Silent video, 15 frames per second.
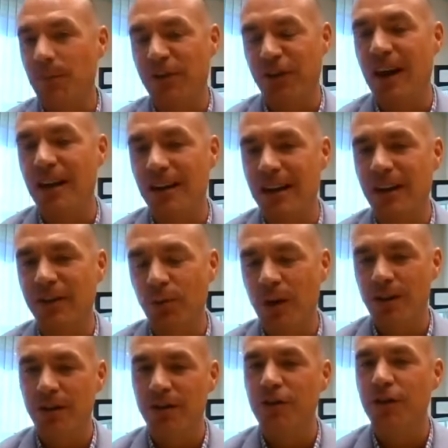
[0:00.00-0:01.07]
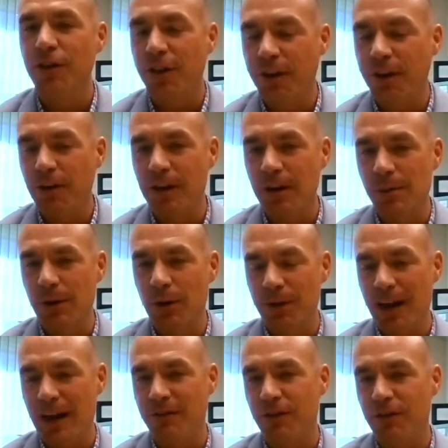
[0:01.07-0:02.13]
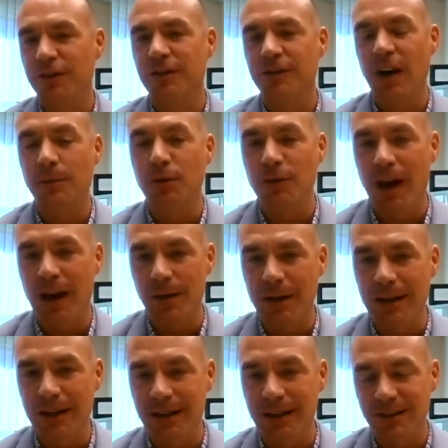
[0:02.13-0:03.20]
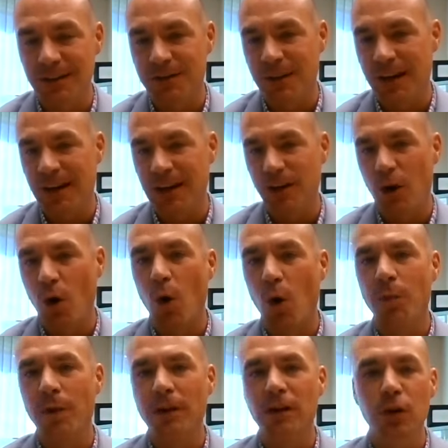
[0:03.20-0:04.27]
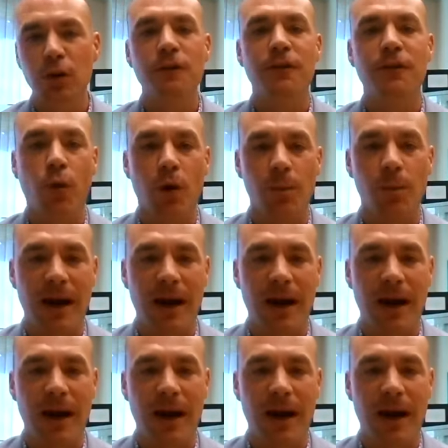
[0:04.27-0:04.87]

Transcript: percent, and that's why there's good theory about that for type two diabetes. If they can open GLUT four